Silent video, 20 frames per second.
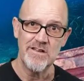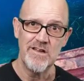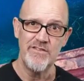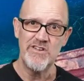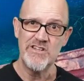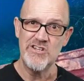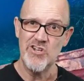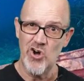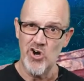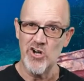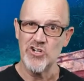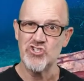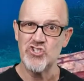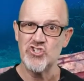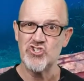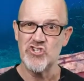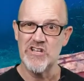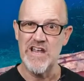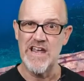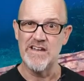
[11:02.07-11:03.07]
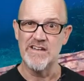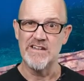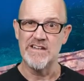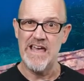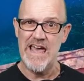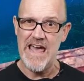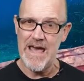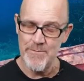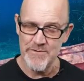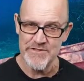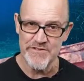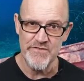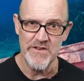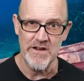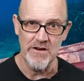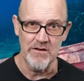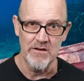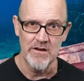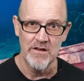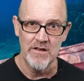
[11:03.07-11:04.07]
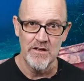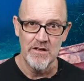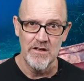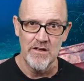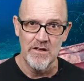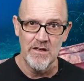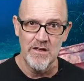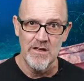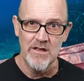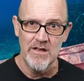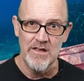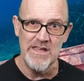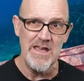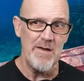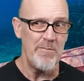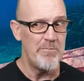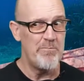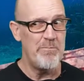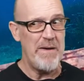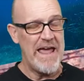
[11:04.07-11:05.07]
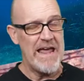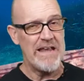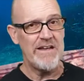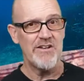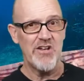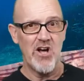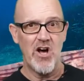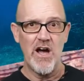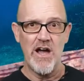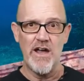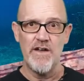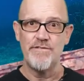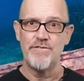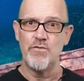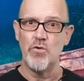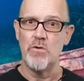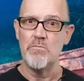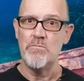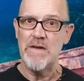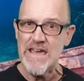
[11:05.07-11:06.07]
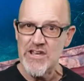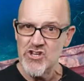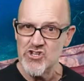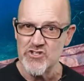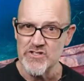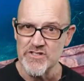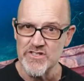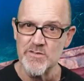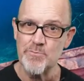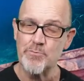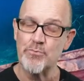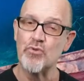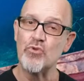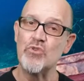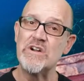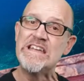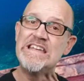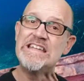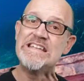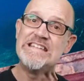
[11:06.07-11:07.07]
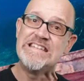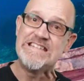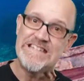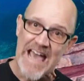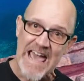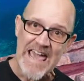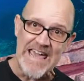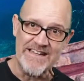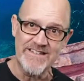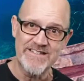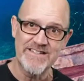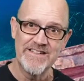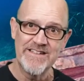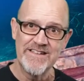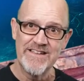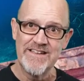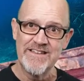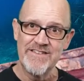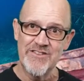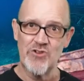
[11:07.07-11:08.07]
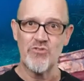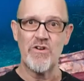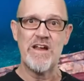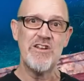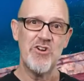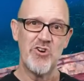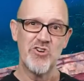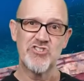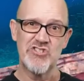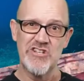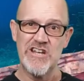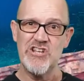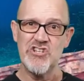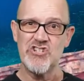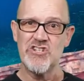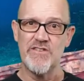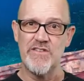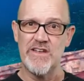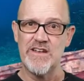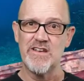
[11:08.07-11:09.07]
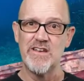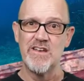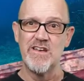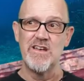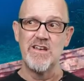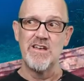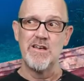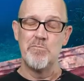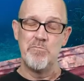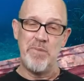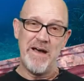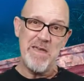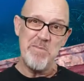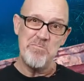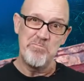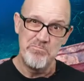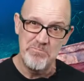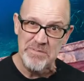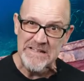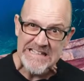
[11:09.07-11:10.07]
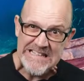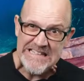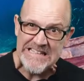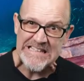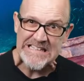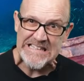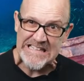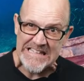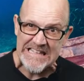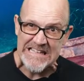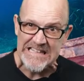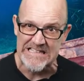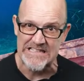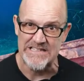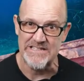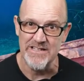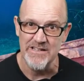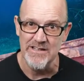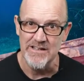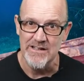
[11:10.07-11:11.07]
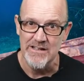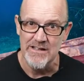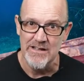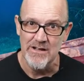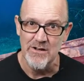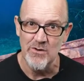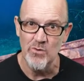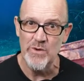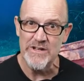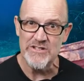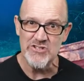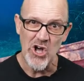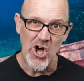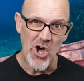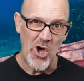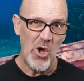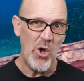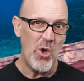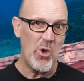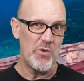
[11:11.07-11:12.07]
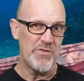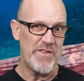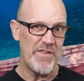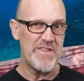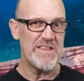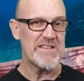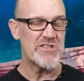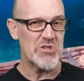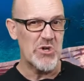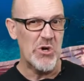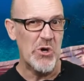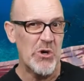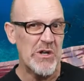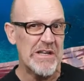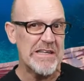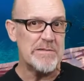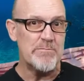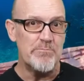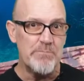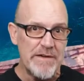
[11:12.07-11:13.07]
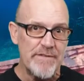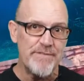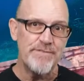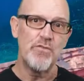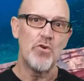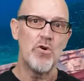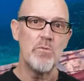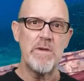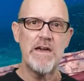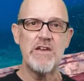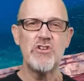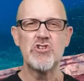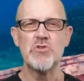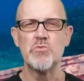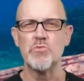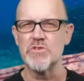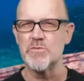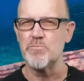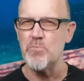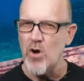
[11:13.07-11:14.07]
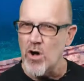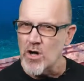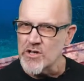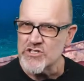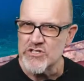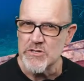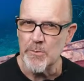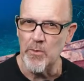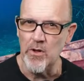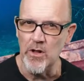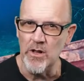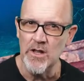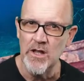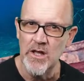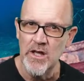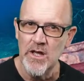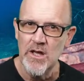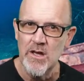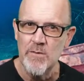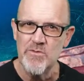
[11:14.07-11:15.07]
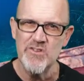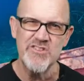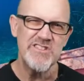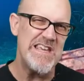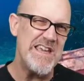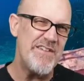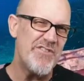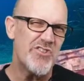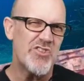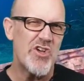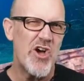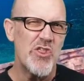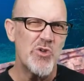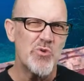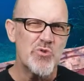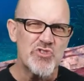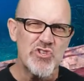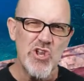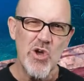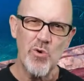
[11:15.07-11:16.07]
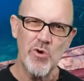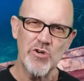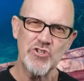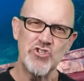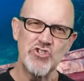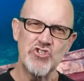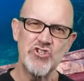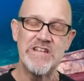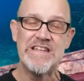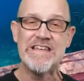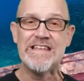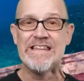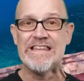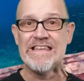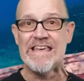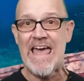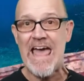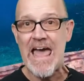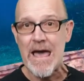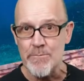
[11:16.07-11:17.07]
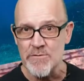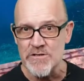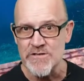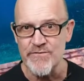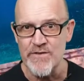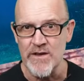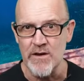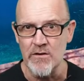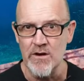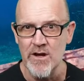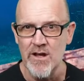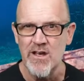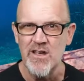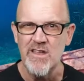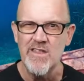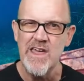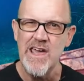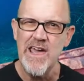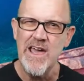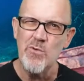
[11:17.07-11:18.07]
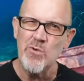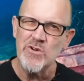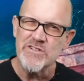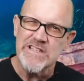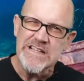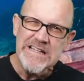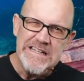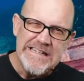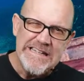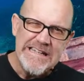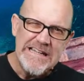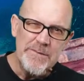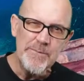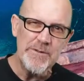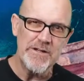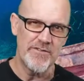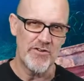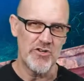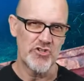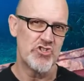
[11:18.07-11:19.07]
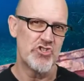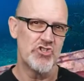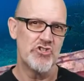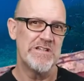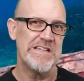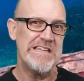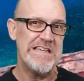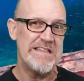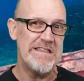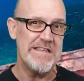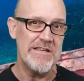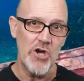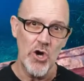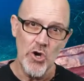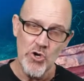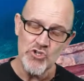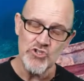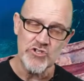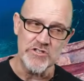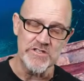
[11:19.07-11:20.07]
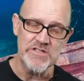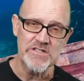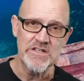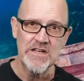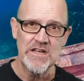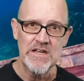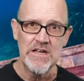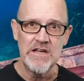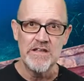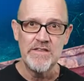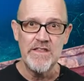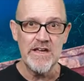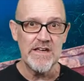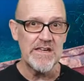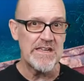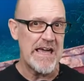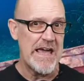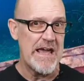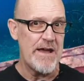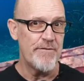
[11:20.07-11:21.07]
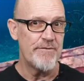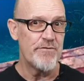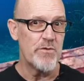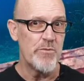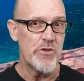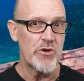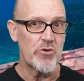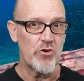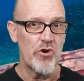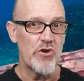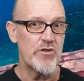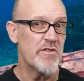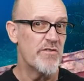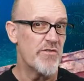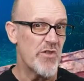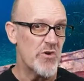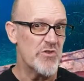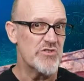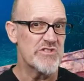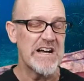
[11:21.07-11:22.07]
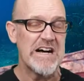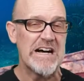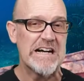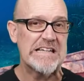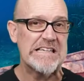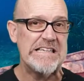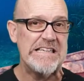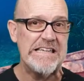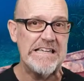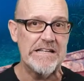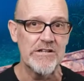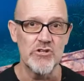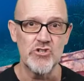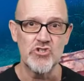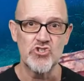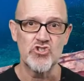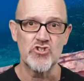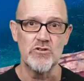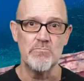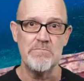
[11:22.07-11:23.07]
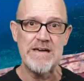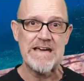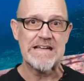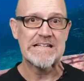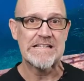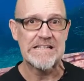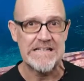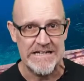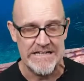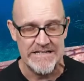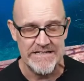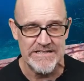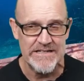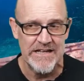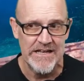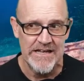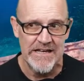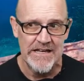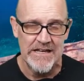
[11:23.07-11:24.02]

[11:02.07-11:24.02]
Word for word: of an oxygenated atmosphere. Yet banded iron formations predate the Great Oxidation Event by 1 billion years. We're told that this early BIF formation was possible because even though there was no oxygen in the atmosphere, there was a little bit of oxygen in the oceans that came from the growth of those Archean stromatolites.